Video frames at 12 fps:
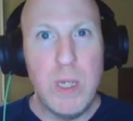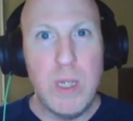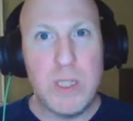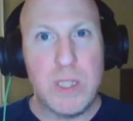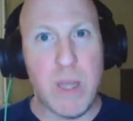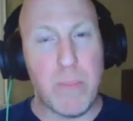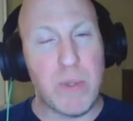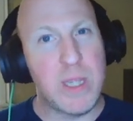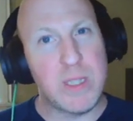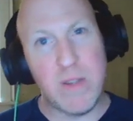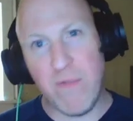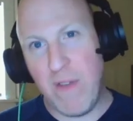separate
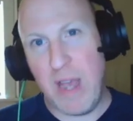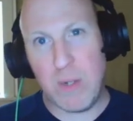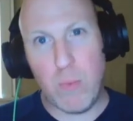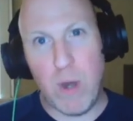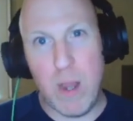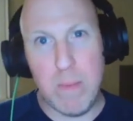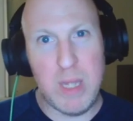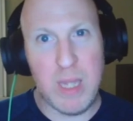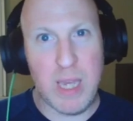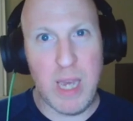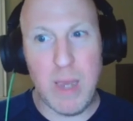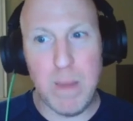things. In fact, where I am in the
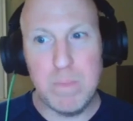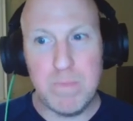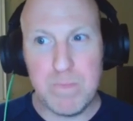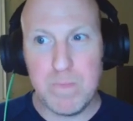game,